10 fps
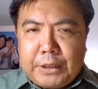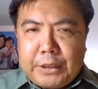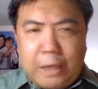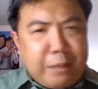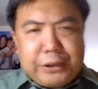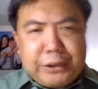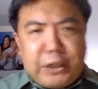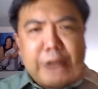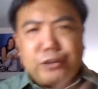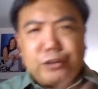A mighty
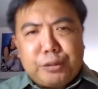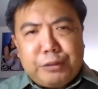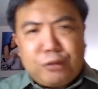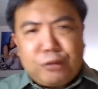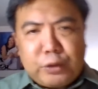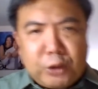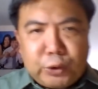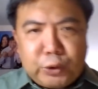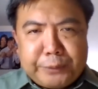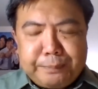hunter before the Lord.